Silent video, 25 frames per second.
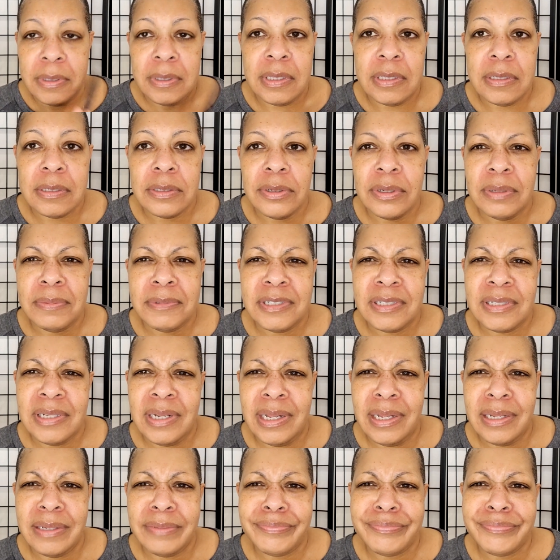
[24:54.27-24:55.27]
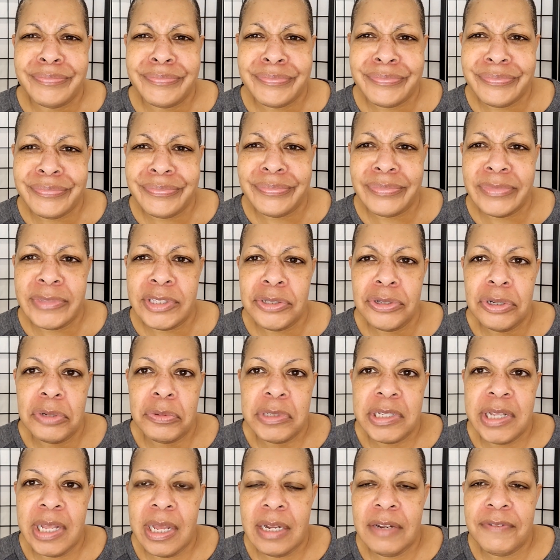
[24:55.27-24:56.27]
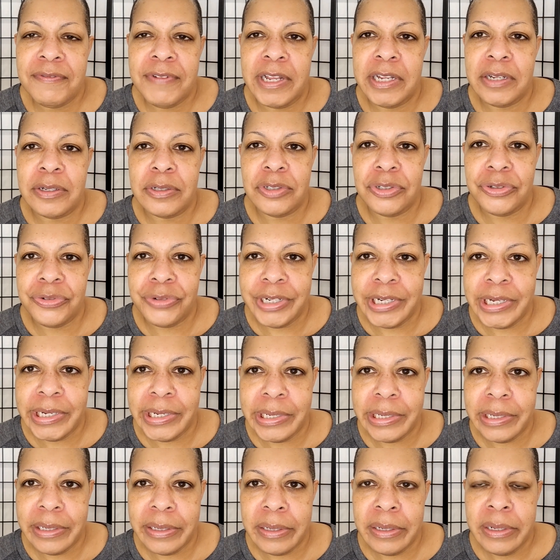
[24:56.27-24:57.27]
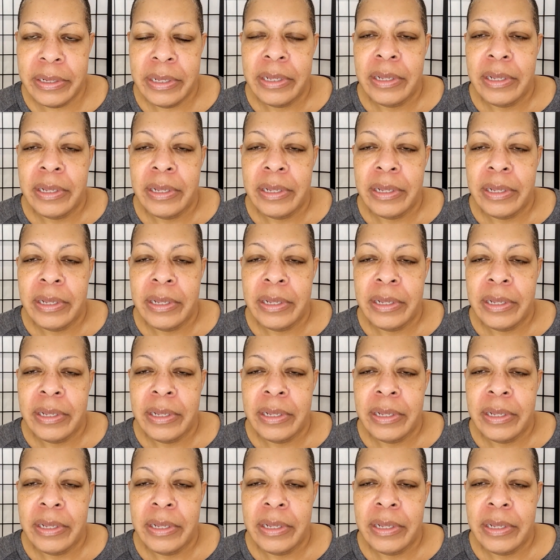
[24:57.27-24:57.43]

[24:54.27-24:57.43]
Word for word: And so I'm just like, hmm. So it was kind of like a trade.